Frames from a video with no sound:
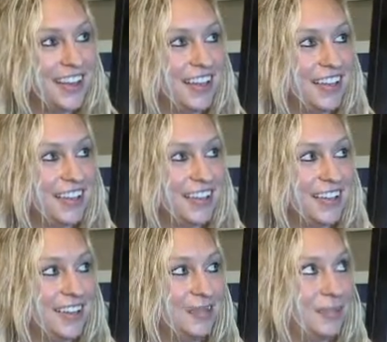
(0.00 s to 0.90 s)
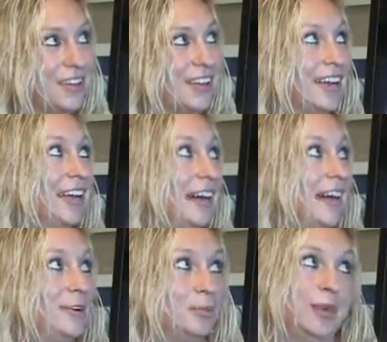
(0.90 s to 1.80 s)
I
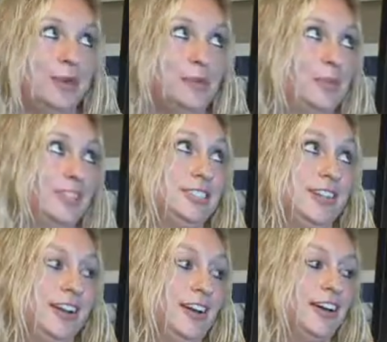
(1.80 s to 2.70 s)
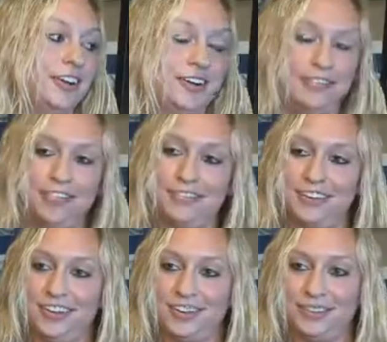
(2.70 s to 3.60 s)
would probably say
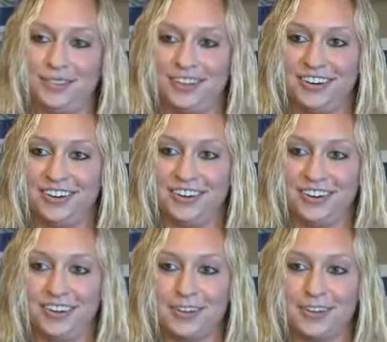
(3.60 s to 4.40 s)
150 to 200.